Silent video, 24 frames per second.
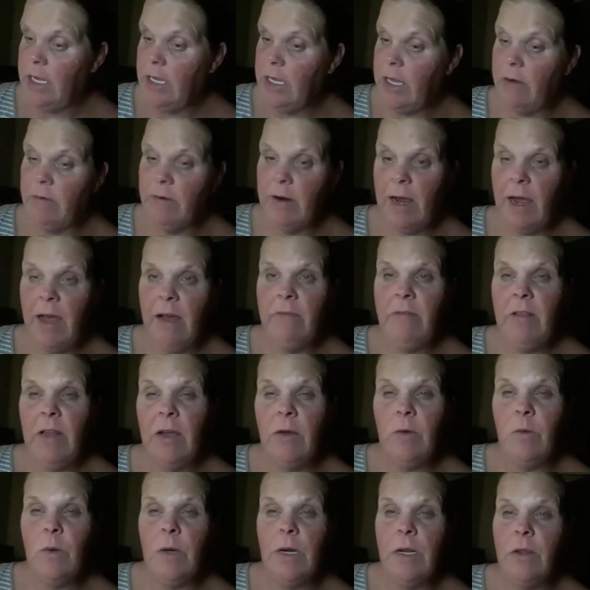You ever have
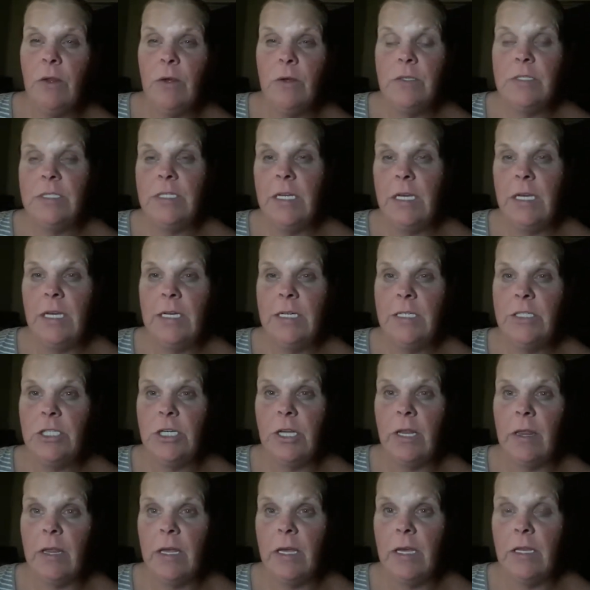like one of those days
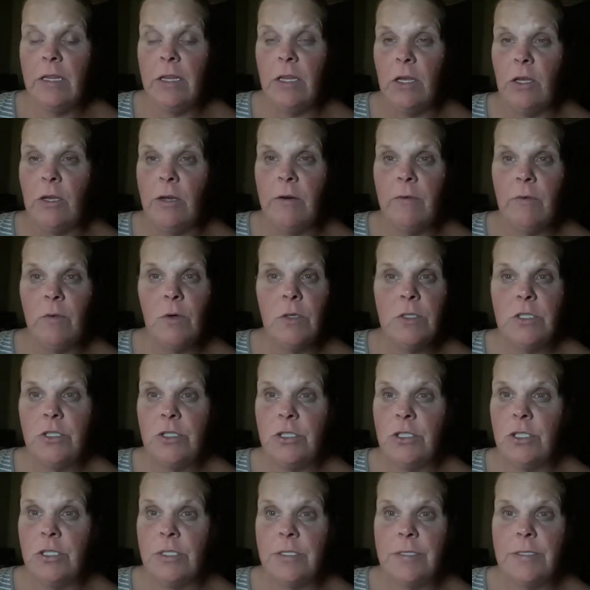you think the universe
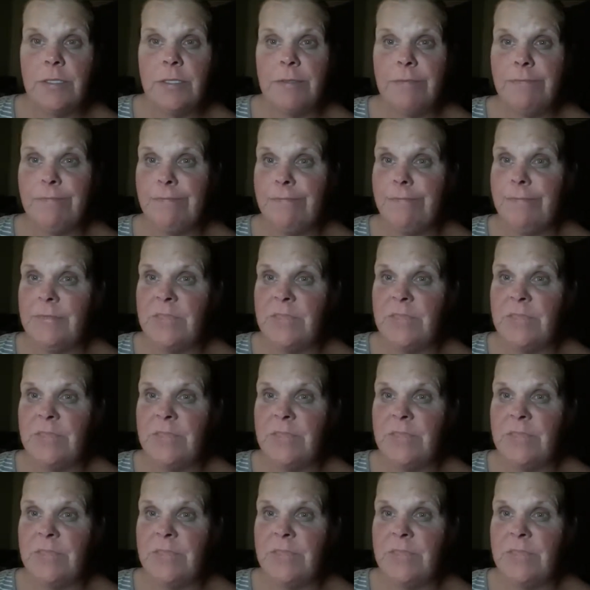just